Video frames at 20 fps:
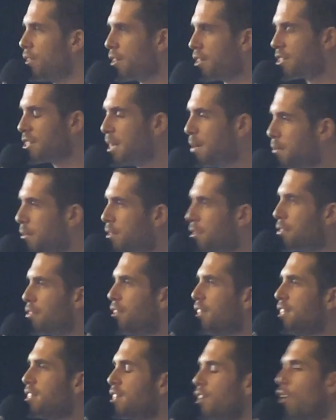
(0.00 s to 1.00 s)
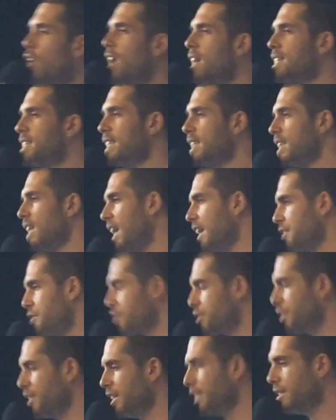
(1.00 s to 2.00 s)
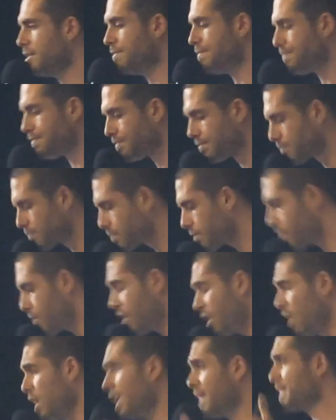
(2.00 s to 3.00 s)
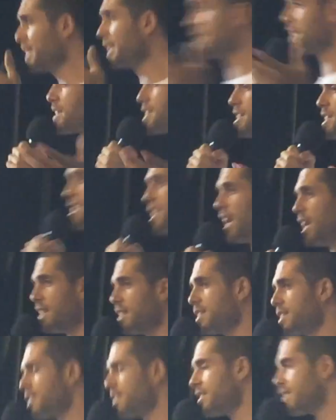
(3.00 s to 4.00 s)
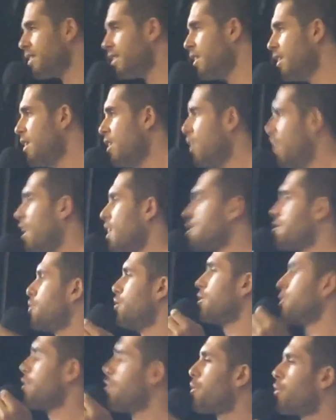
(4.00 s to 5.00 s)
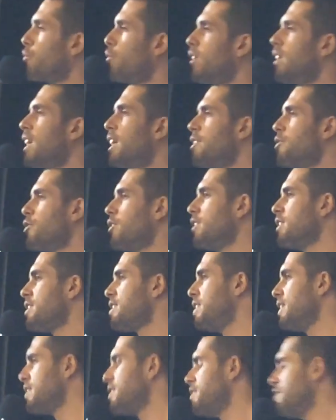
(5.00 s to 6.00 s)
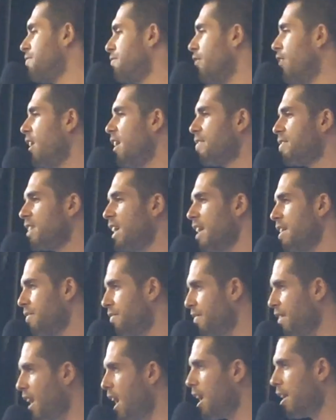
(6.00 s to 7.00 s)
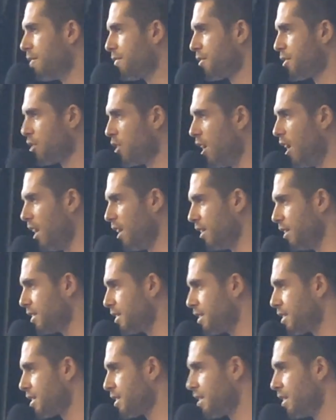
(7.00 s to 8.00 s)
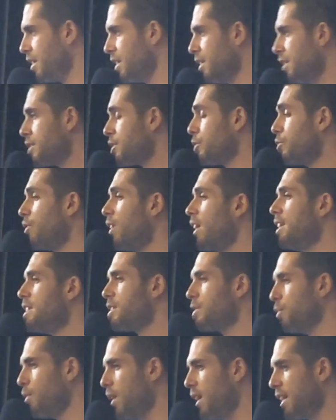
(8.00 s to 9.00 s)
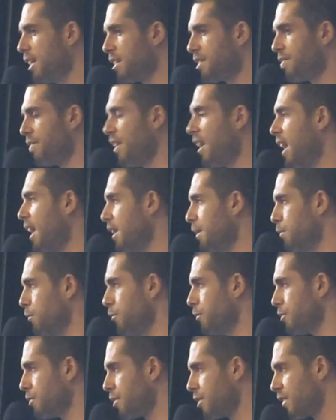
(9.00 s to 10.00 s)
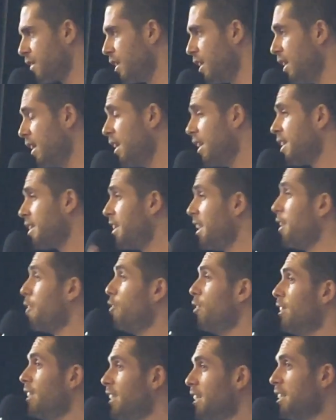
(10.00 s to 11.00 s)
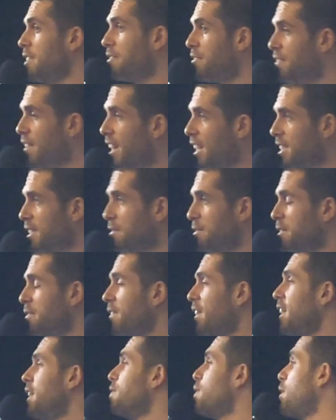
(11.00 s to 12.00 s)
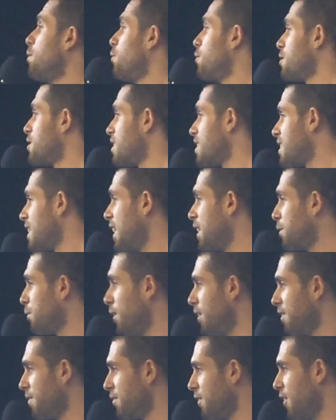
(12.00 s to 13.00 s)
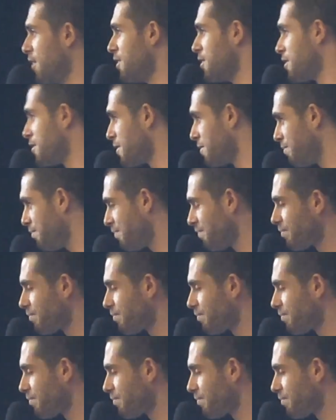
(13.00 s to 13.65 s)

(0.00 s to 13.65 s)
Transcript: There's some of the things that I did last year. I did a stunt. I took a 365-day vow of silence to raise awareness for animals. They're really effective if anyone wants to take one of those.